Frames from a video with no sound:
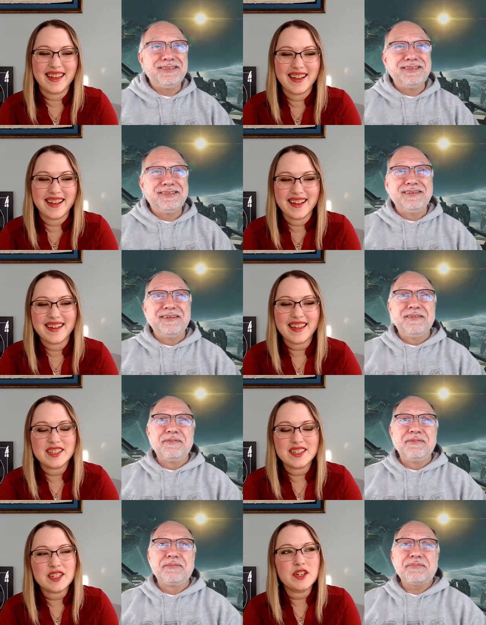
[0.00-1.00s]
Speaker 1: Yeah.
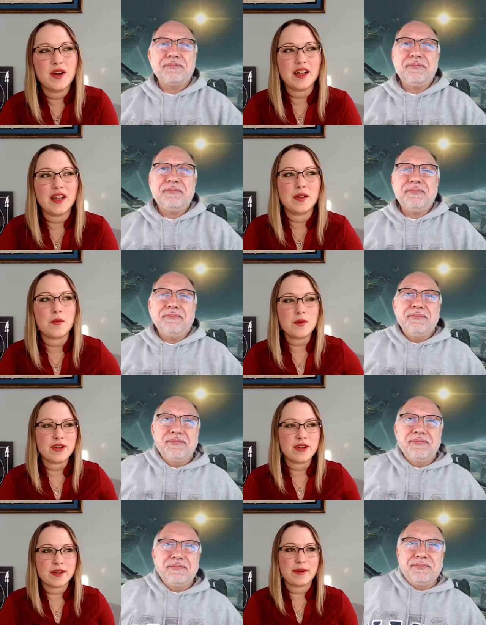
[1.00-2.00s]
And, I
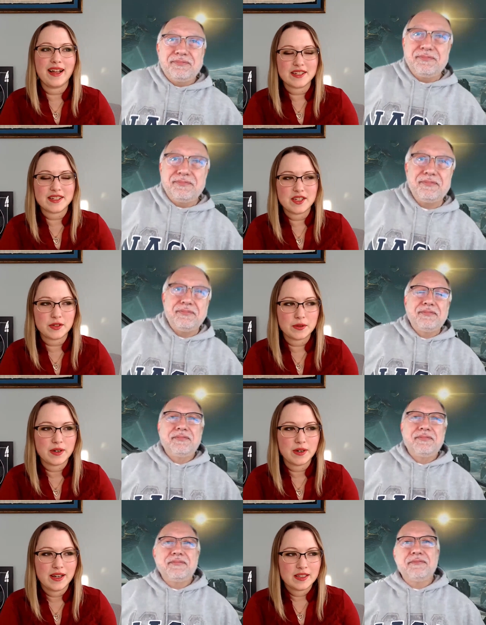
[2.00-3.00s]
want to bring it back
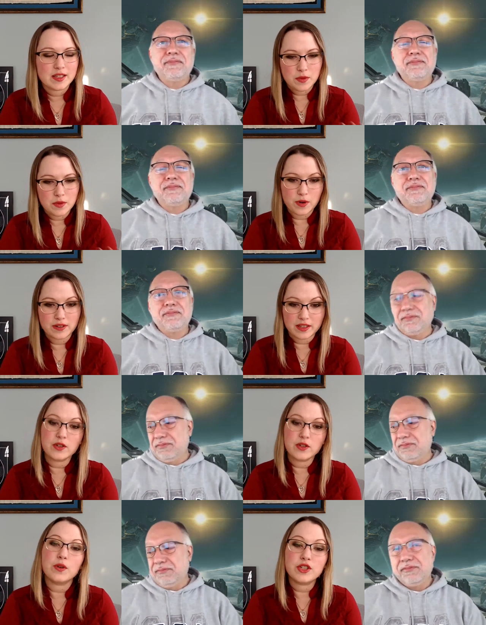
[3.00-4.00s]
to some of the work
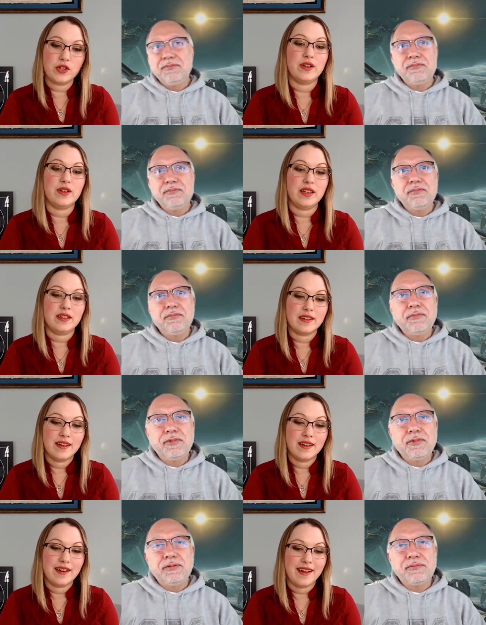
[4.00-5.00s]
that you're
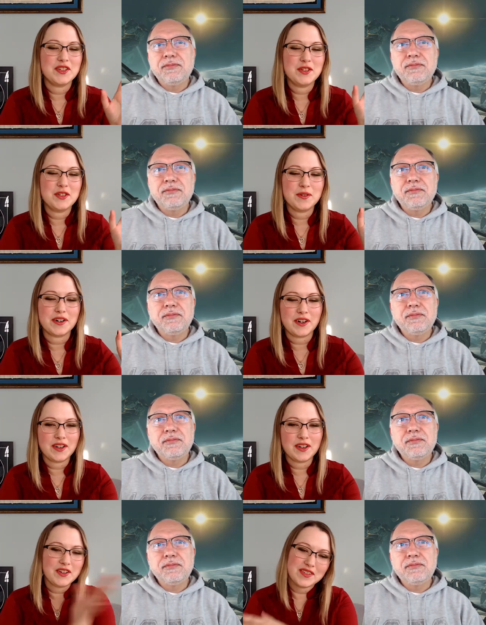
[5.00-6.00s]
doing because you are
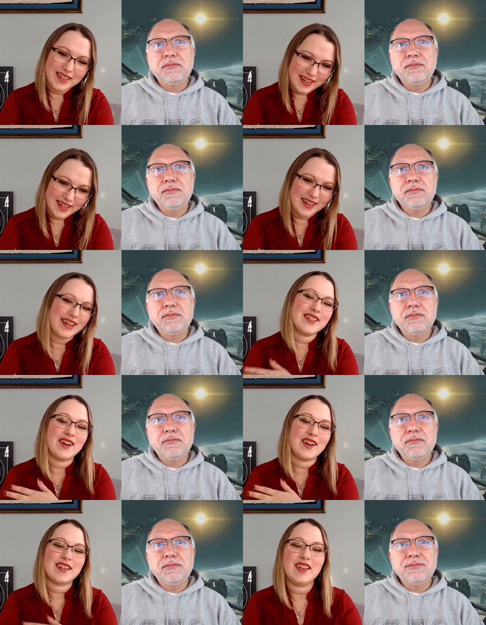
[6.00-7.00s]
all over the
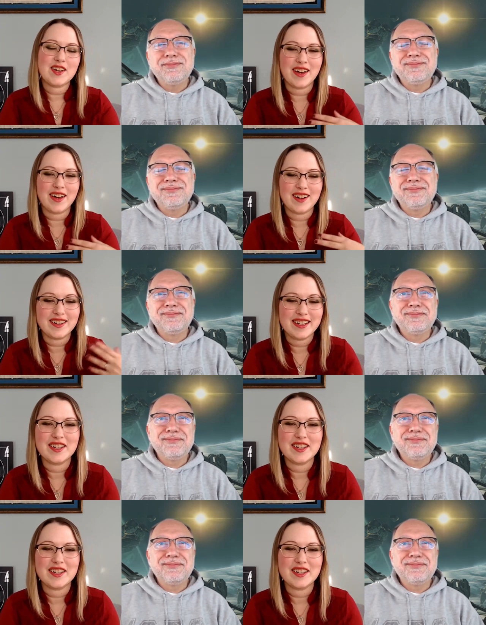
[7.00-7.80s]
internet talking about